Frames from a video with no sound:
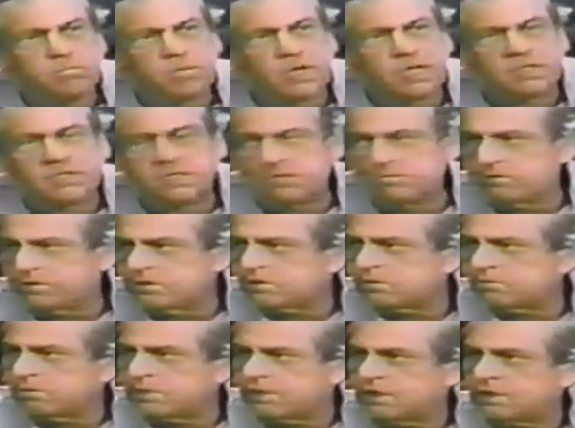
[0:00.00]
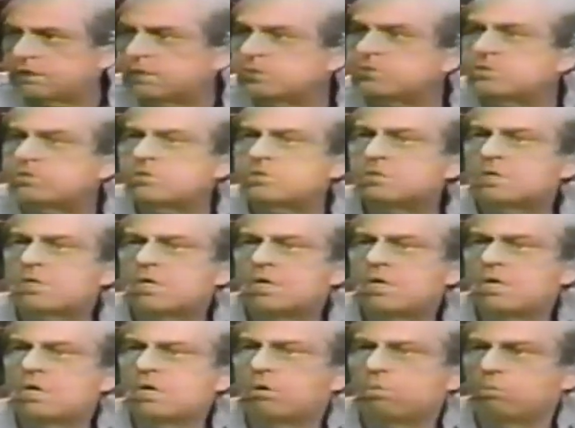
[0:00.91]
by devious means,
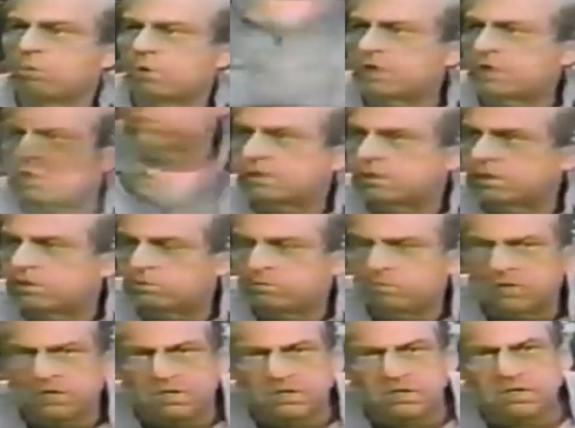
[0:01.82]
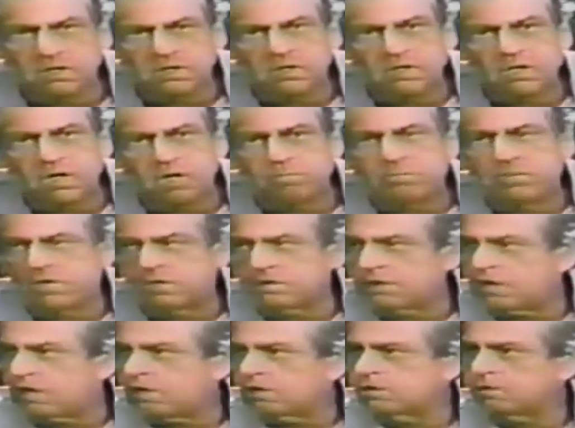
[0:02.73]
working their will upon
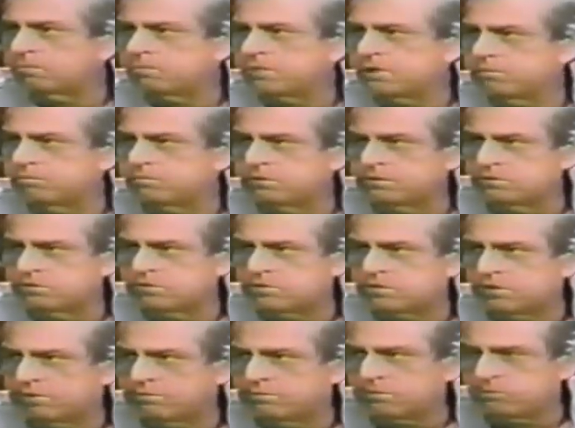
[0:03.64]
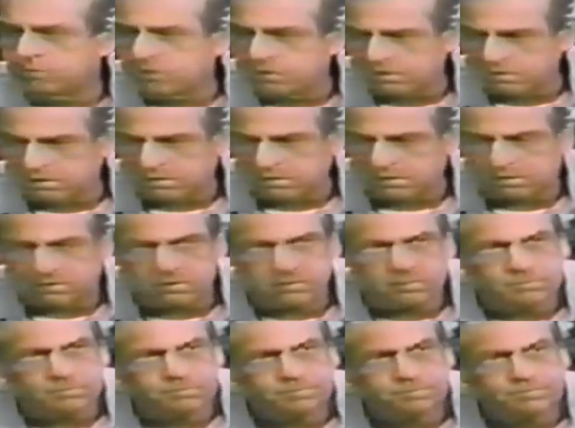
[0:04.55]
all the peoples of the world.
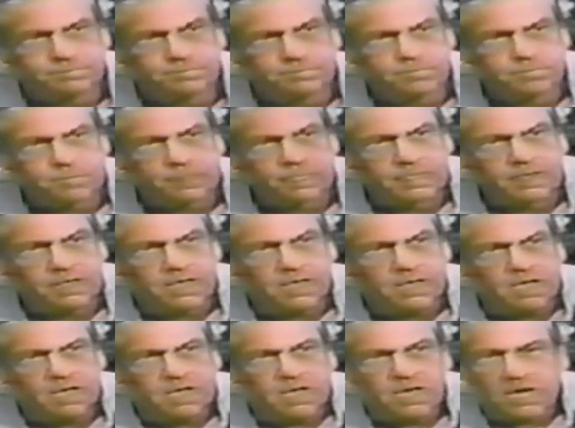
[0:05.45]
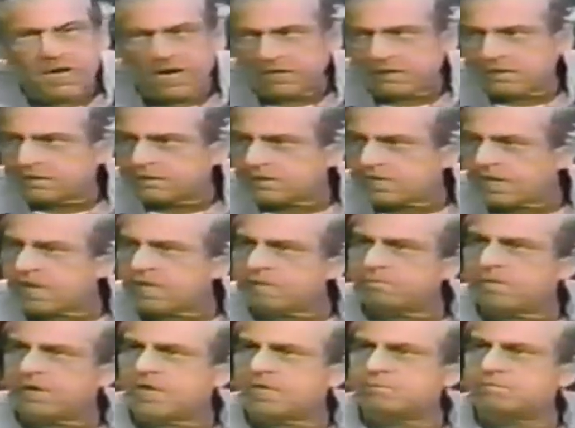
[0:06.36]
At the
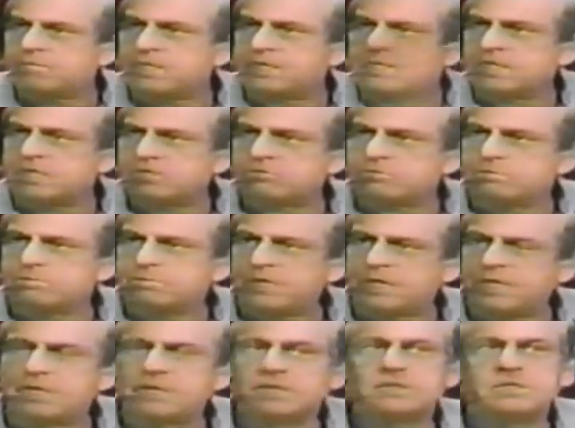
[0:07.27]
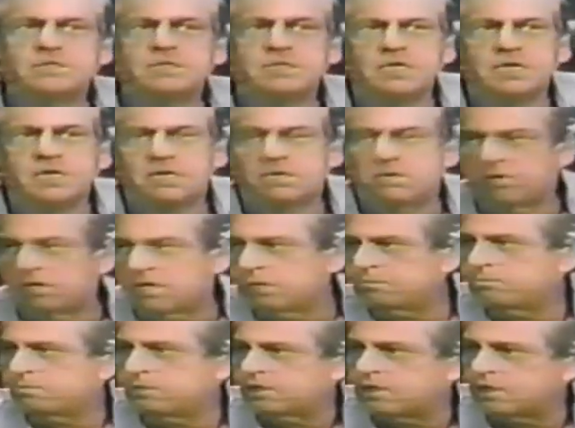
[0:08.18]
time I had met Ezra Pound, he had already
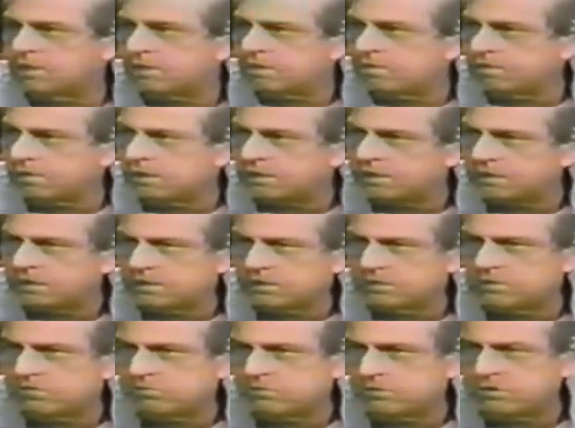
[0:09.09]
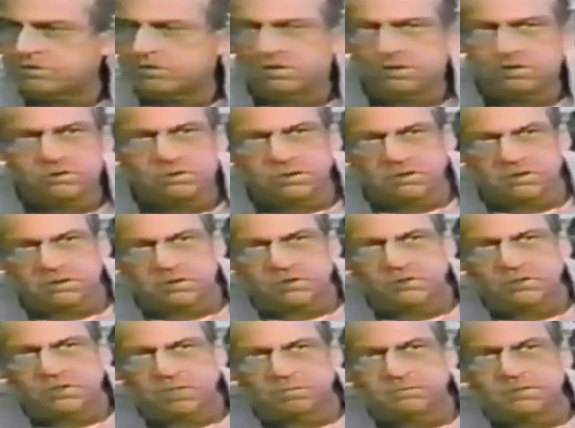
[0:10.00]
put in 30 years of research on these
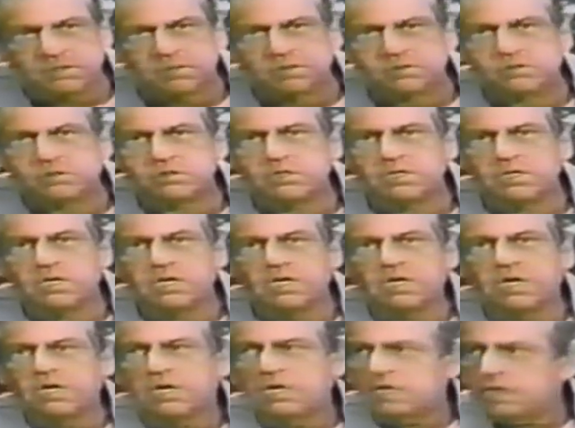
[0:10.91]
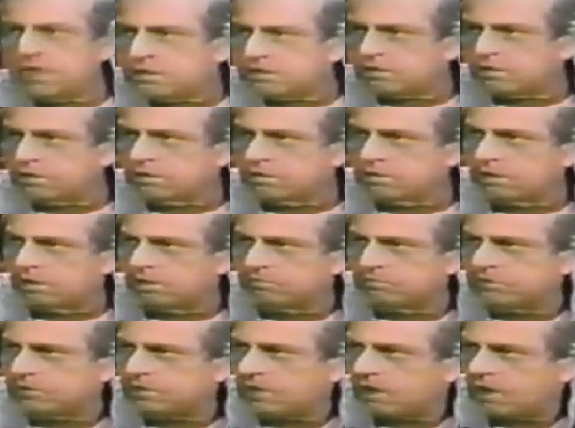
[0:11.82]
subjects. He turned
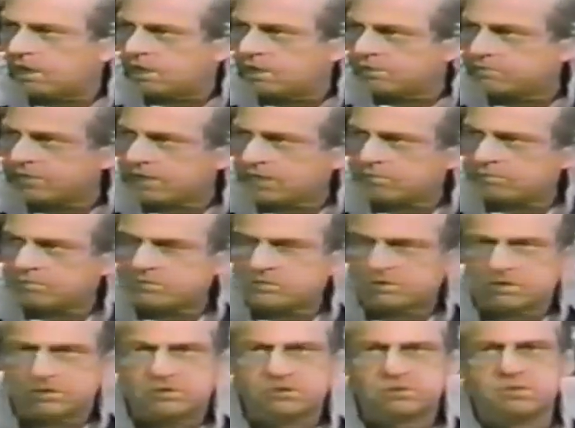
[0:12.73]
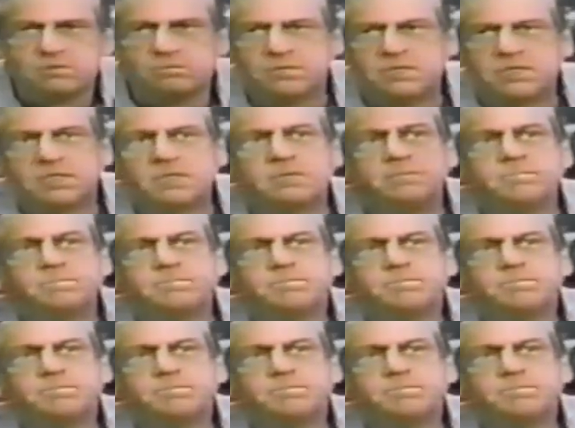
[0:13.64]
over all of that research to me.